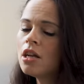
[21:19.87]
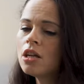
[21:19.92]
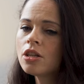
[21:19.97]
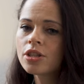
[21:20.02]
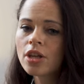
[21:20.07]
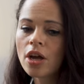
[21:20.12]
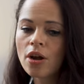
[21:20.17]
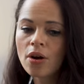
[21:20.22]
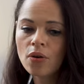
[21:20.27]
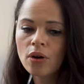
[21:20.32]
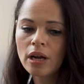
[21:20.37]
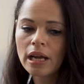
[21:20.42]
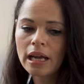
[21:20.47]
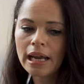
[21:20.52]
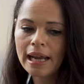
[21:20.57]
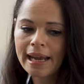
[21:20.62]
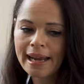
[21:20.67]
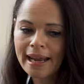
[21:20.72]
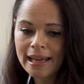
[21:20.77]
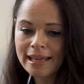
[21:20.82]
So
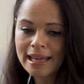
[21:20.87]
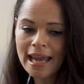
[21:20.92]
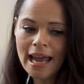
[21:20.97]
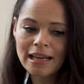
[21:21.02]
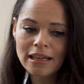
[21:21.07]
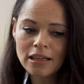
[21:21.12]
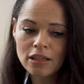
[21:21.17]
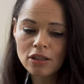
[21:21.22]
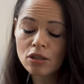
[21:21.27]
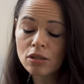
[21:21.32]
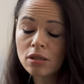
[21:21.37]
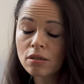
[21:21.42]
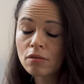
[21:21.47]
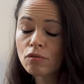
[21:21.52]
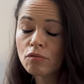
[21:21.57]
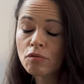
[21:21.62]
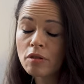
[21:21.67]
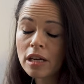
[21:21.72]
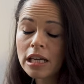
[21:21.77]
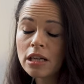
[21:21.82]
it, again, there's a
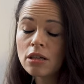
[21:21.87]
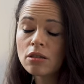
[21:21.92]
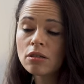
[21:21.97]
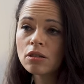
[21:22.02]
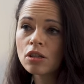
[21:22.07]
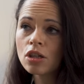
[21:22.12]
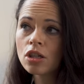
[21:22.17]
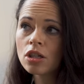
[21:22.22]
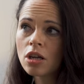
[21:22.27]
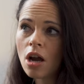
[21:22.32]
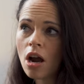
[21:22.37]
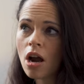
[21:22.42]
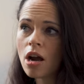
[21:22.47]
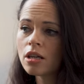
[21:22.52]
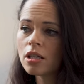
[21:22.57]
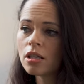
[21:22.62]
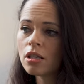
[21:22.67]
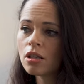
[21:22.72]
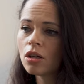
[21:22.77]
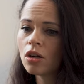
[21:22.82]
real
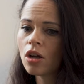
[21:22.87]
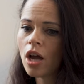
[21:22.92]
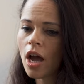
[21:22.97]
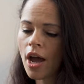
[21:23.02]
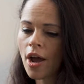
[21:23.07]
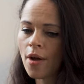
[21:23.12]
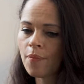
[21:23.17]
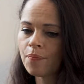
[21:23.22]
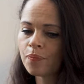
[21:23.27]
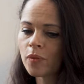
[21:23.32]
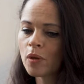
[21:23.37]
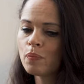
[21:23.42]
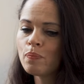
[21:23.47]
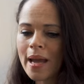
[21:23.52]
good um,